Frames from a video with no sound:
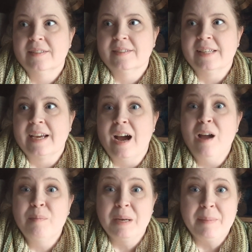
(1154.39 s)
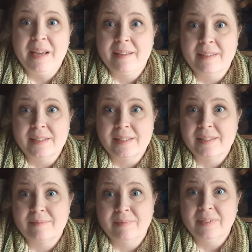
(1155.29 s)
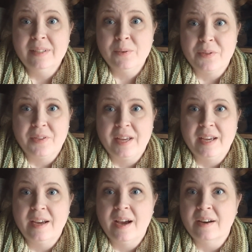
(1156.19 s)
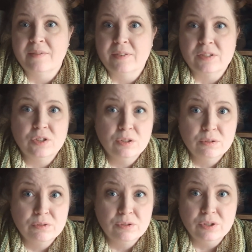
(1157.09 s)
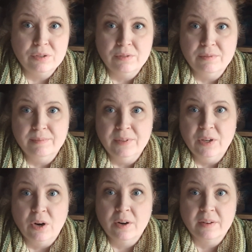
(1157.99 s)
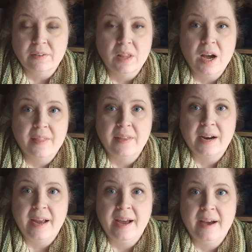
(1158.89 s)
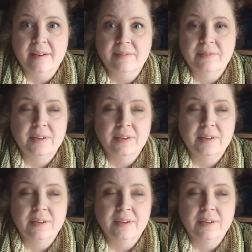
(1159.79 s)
saying, I'm going to make this little thing out of this huge yarn lot that I have.